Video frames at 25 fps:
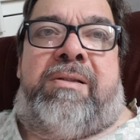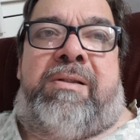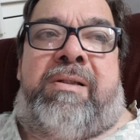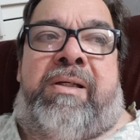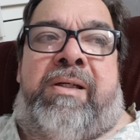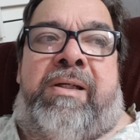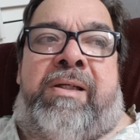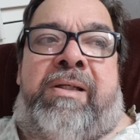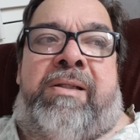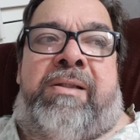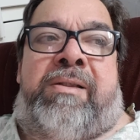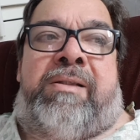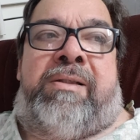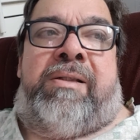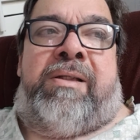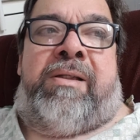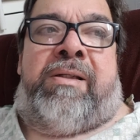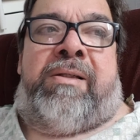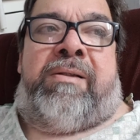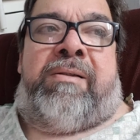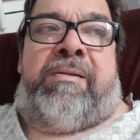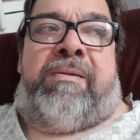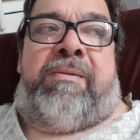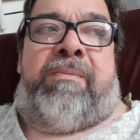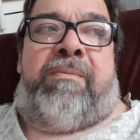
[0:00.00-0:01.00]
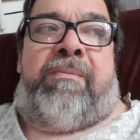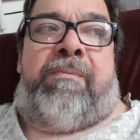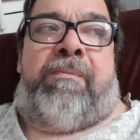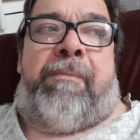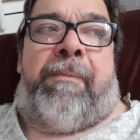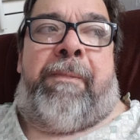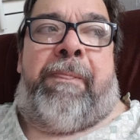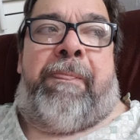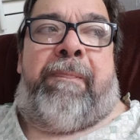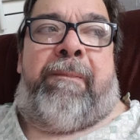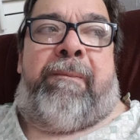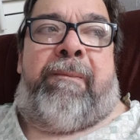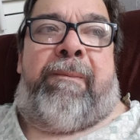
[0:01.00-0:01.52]
and
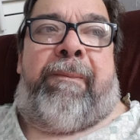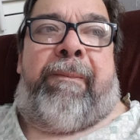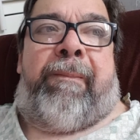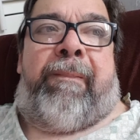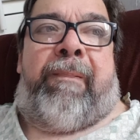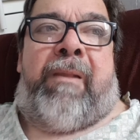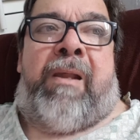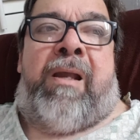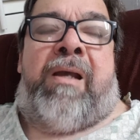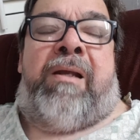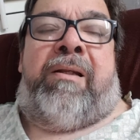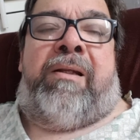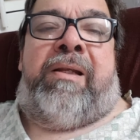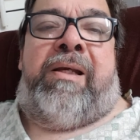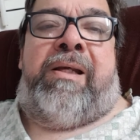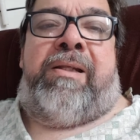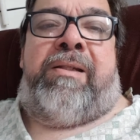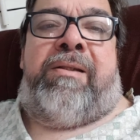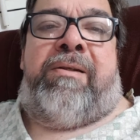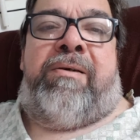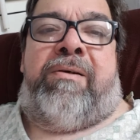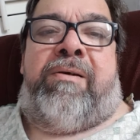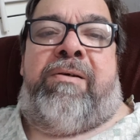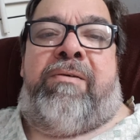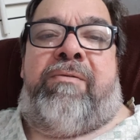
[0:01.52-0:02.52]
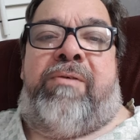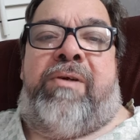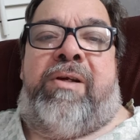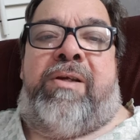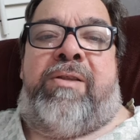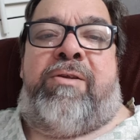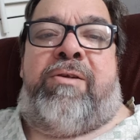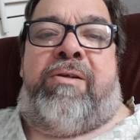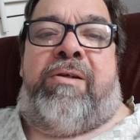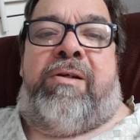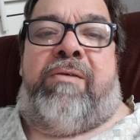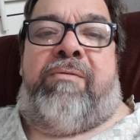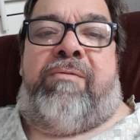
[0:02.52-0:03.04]
I laid there and
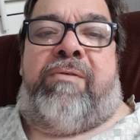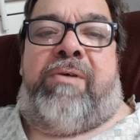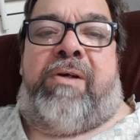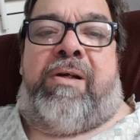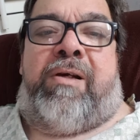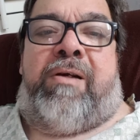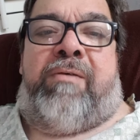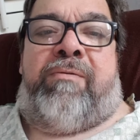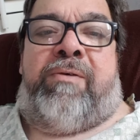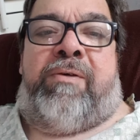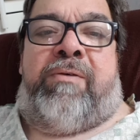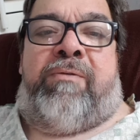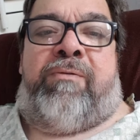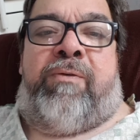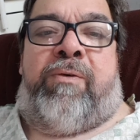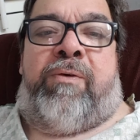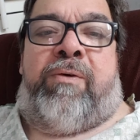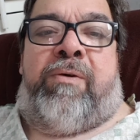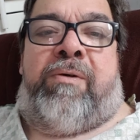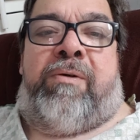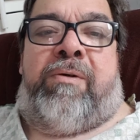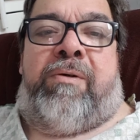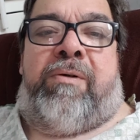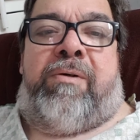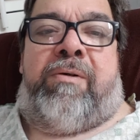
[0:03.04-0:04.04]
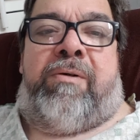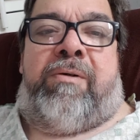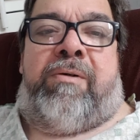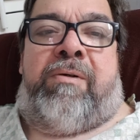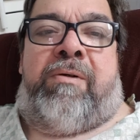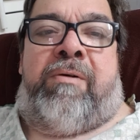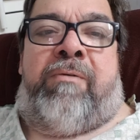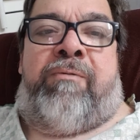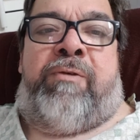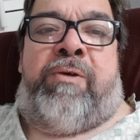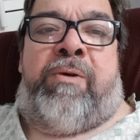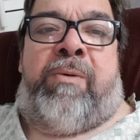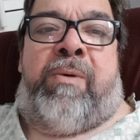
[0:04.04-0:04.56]
rested and recovered for
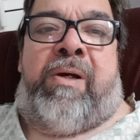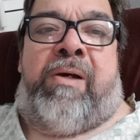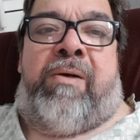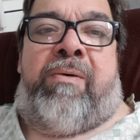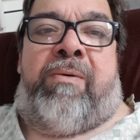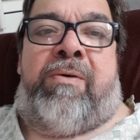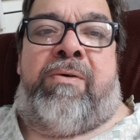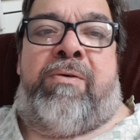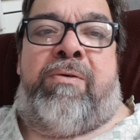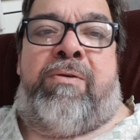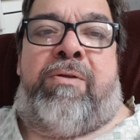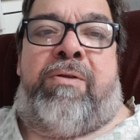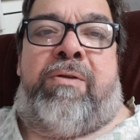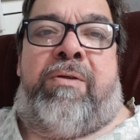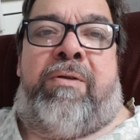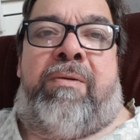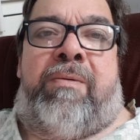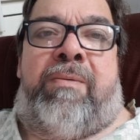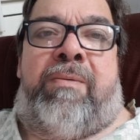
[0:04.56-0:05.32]
a few hours.